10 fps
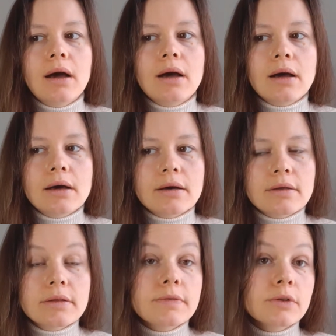
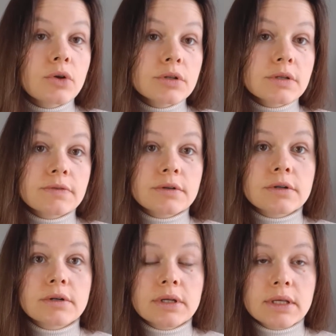uh, the
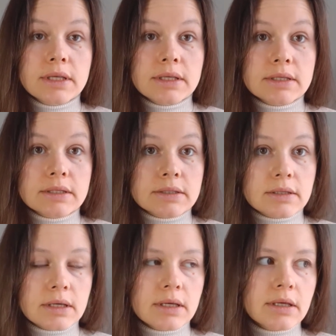philosopher is
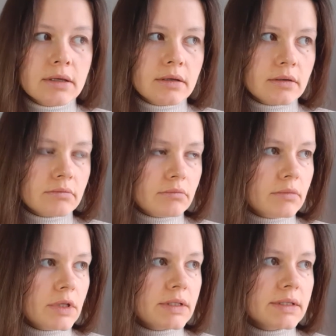he uh,
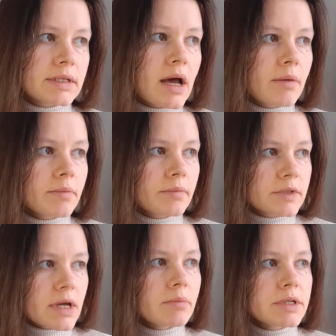is some
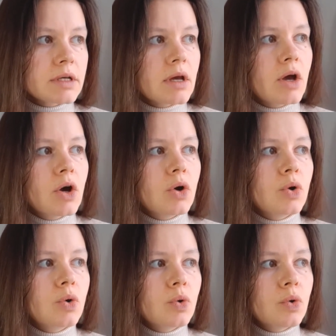somebody
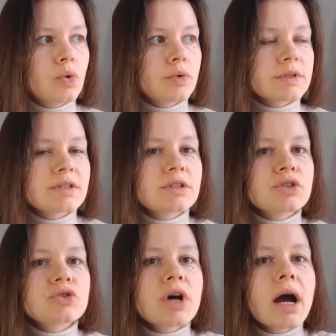who
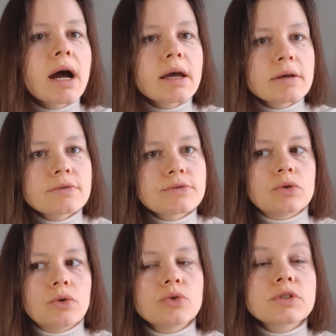strive
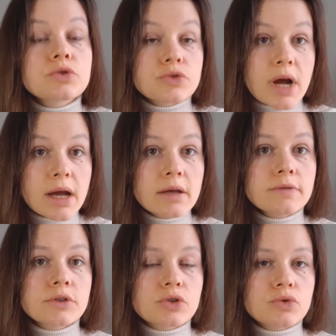who
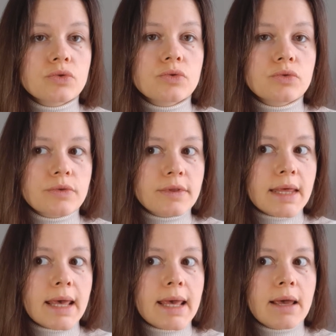strives to
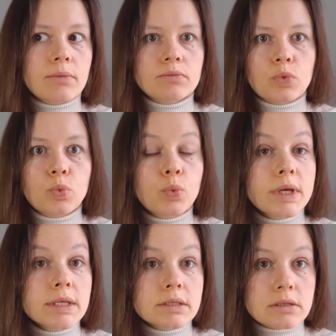their
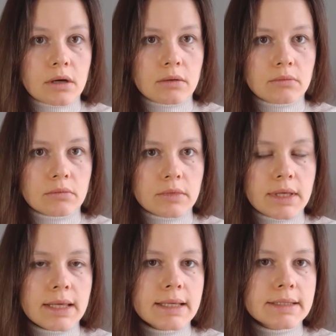wisdom.
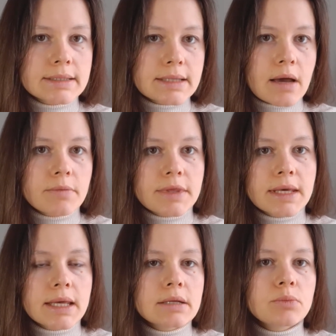He is
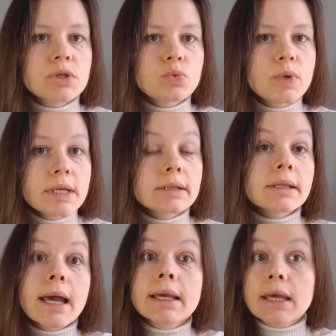something in between,
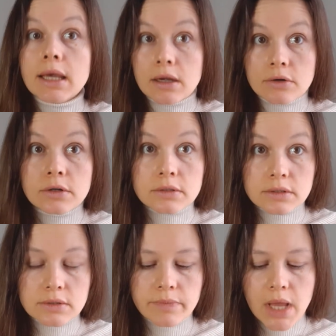like Eros